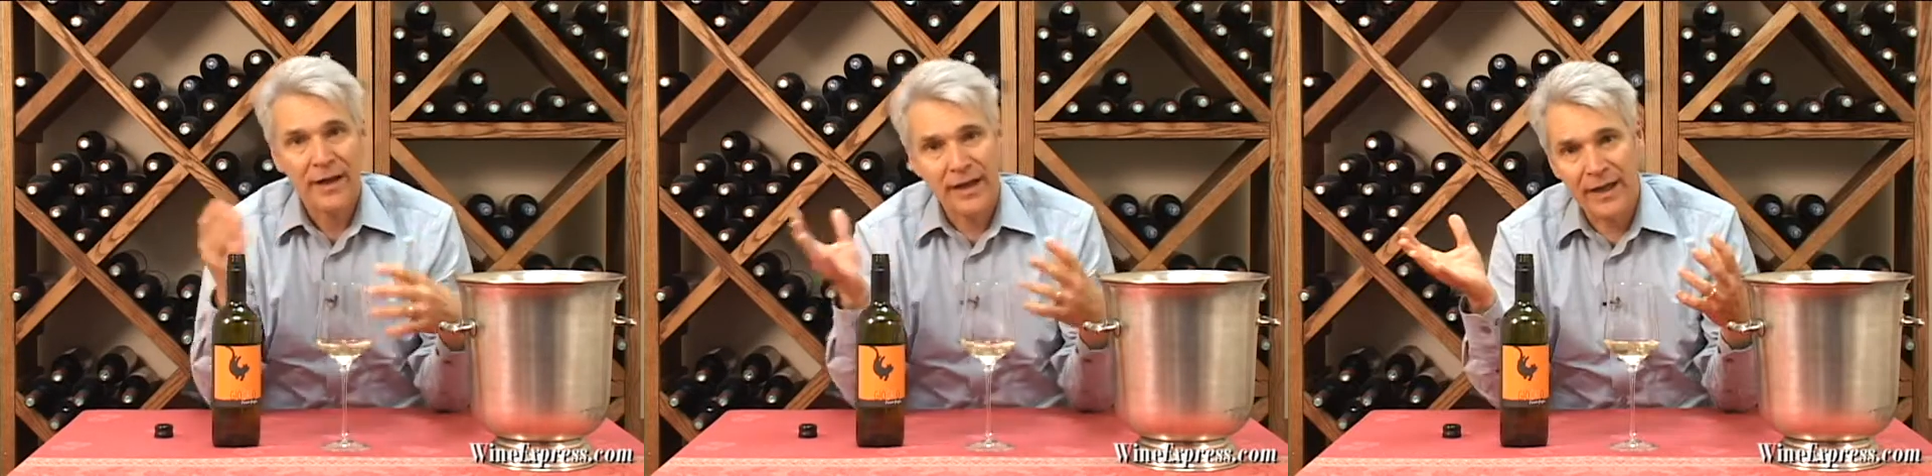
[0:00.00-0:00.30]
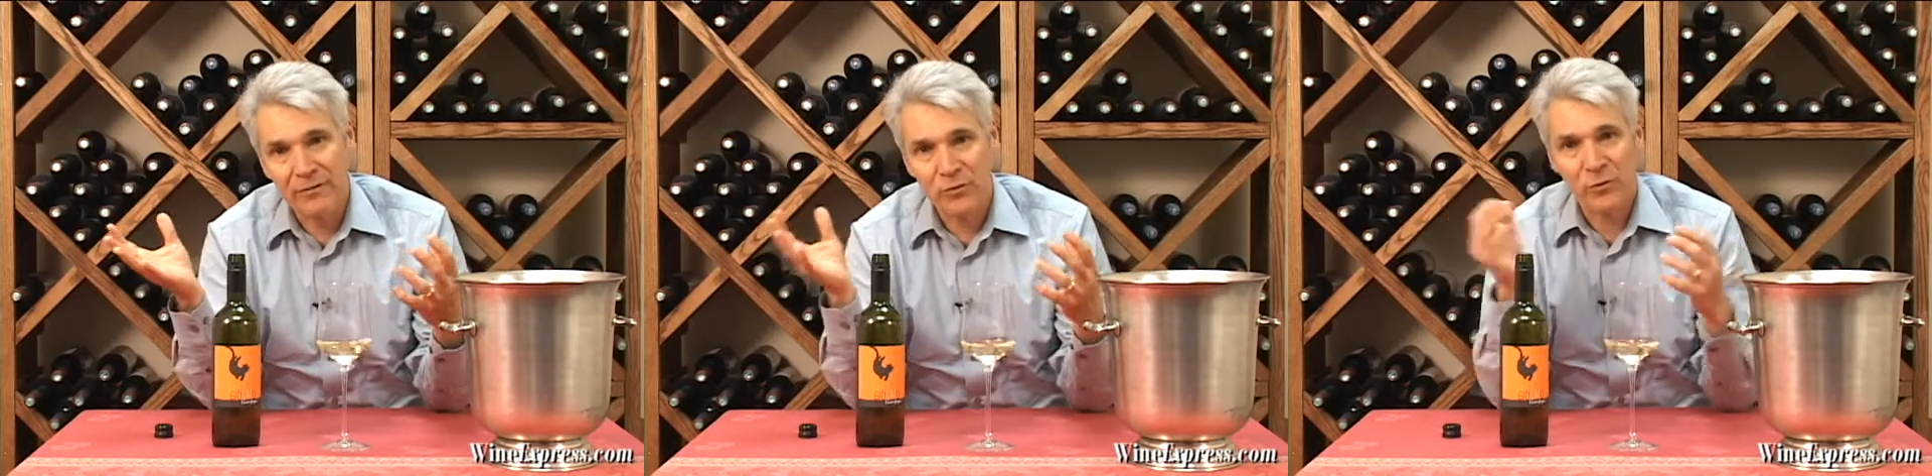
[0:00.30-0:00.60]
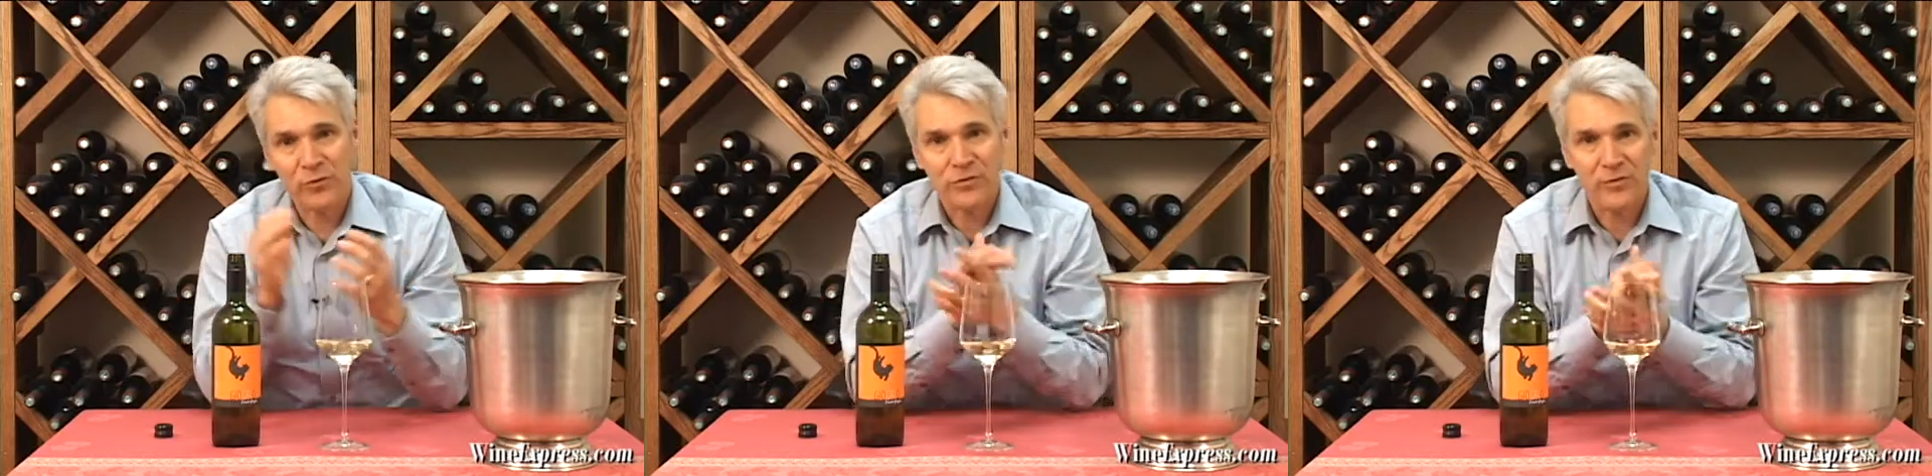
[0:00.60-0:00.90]
and of
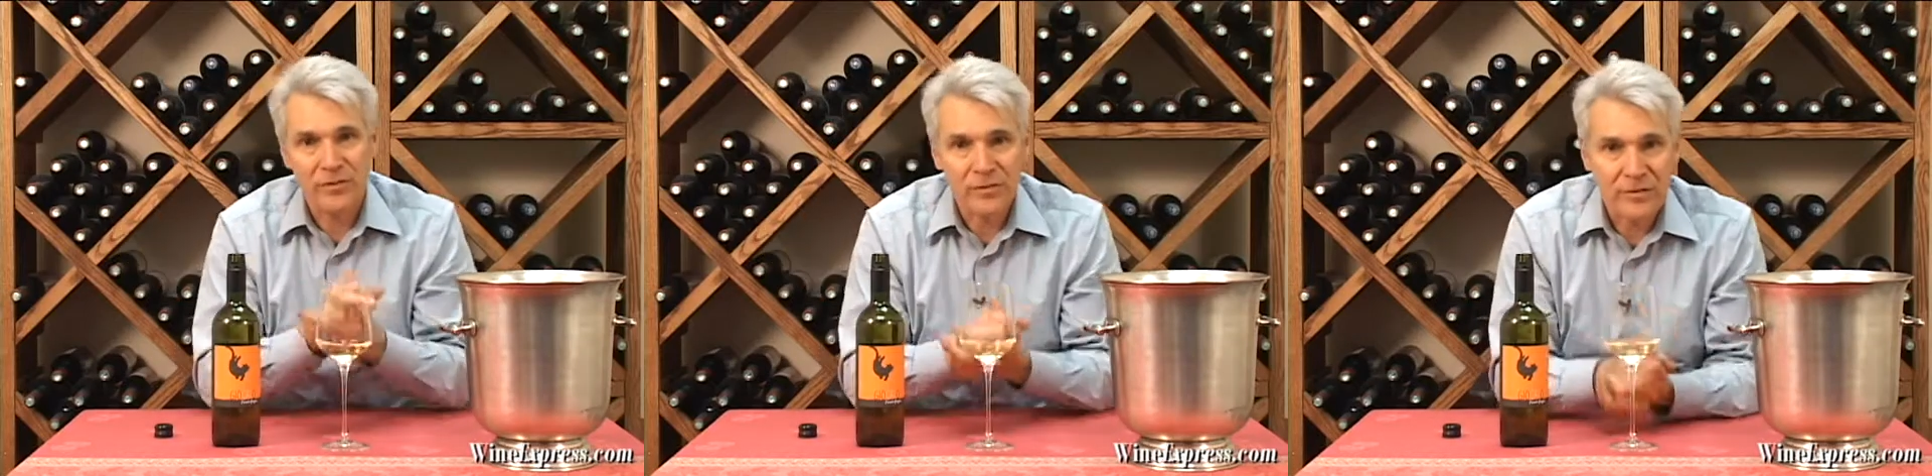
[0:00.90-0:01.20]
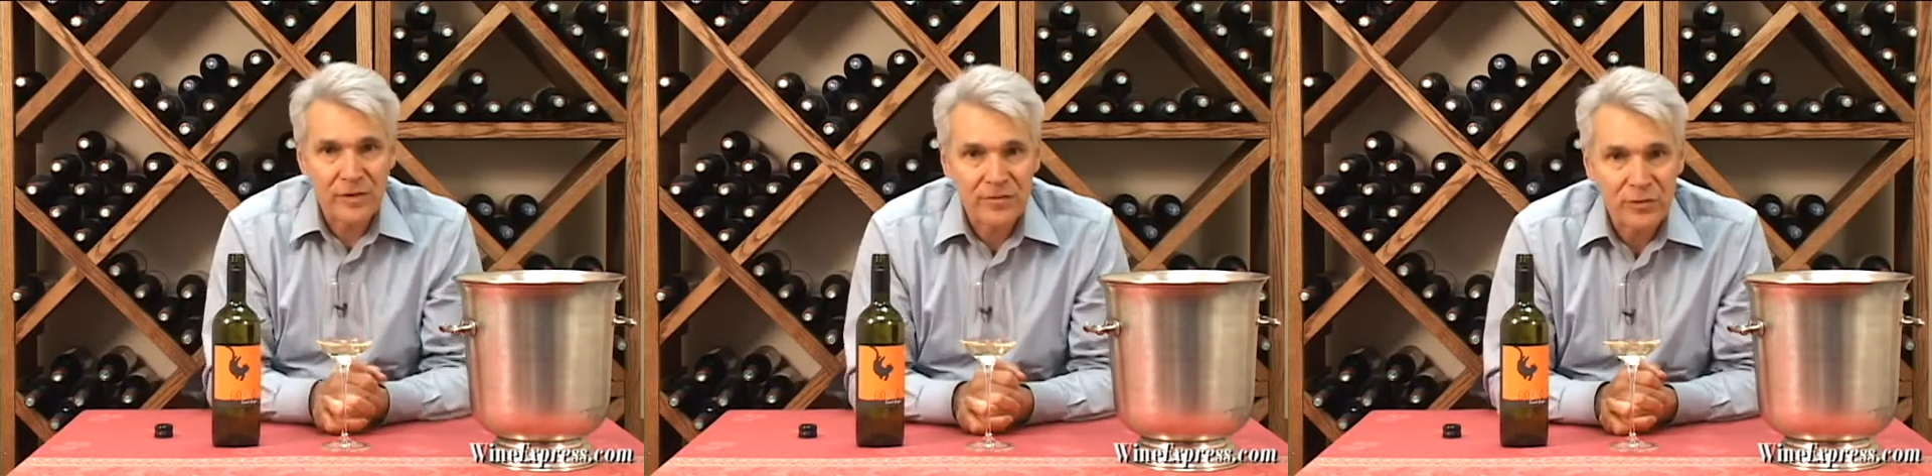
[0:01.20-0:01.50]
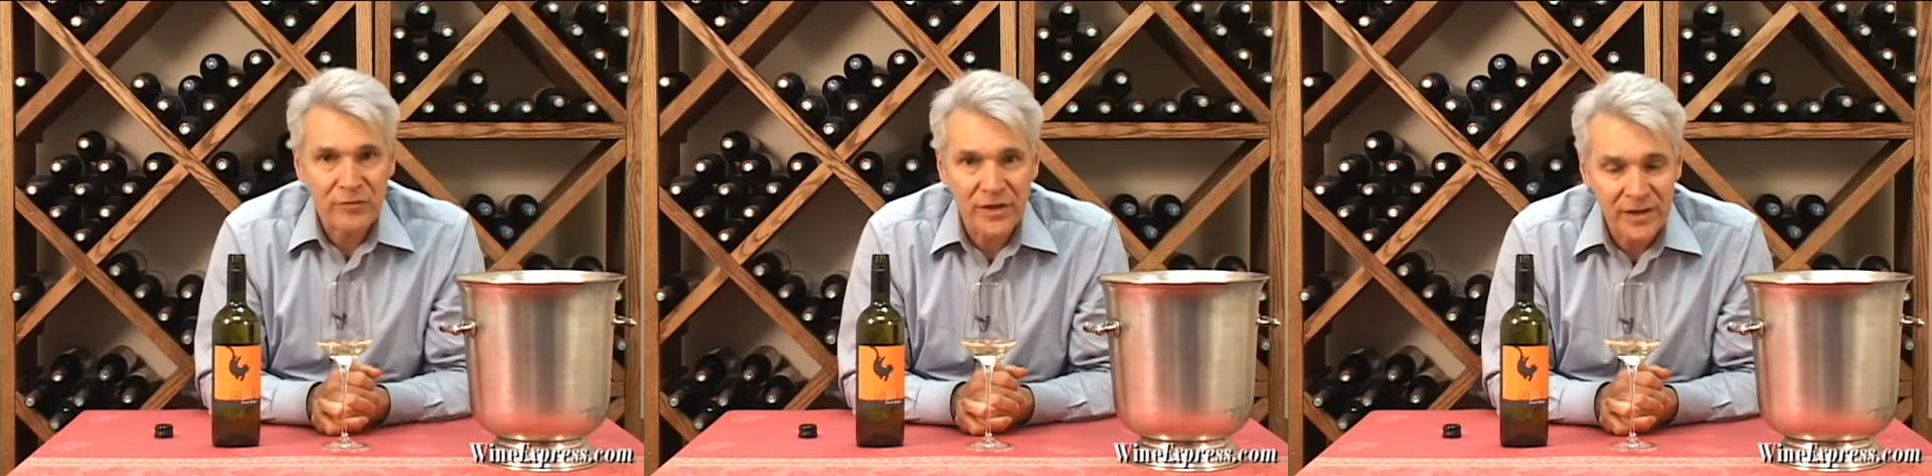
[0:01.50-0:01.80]
course the, in
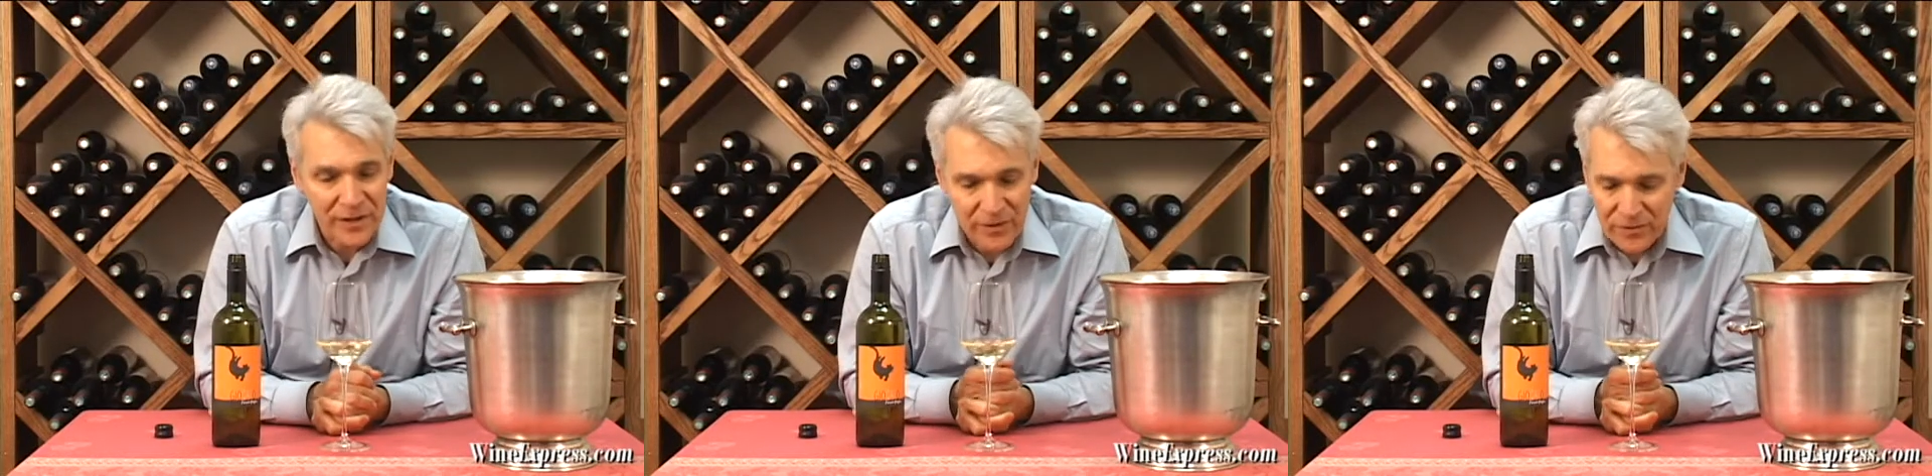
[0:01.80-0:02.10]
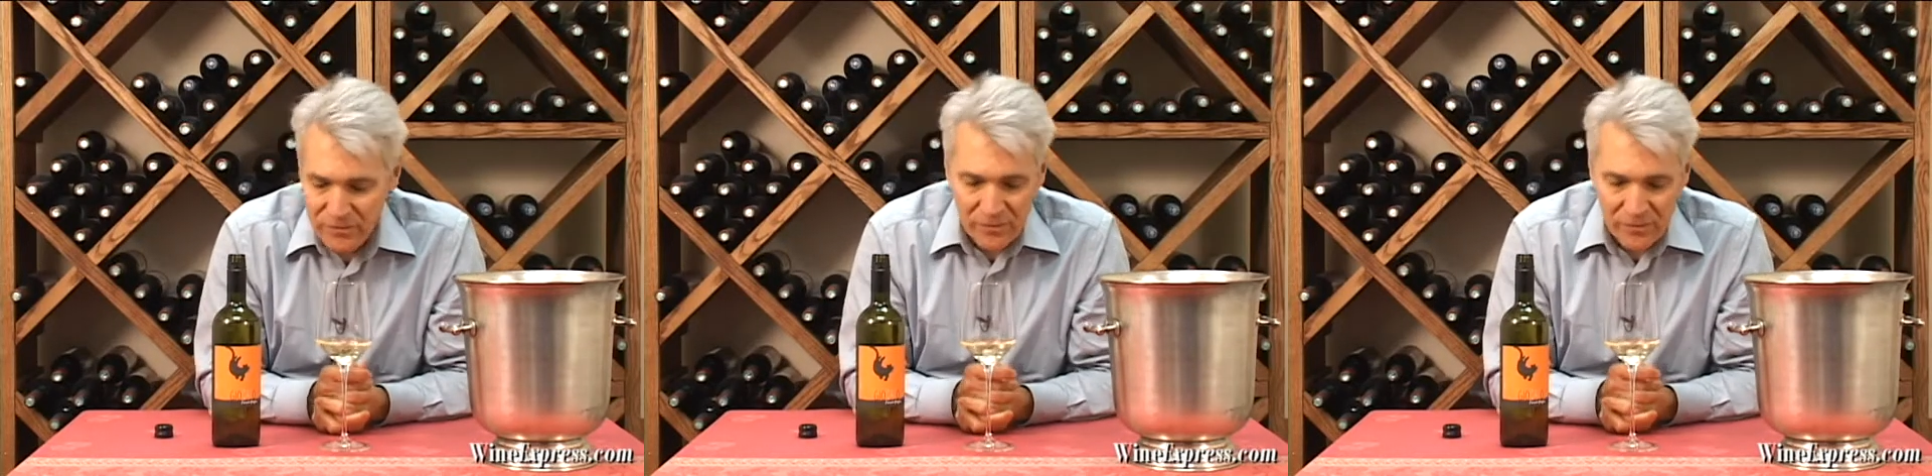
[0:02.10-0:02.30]
Slovenia they're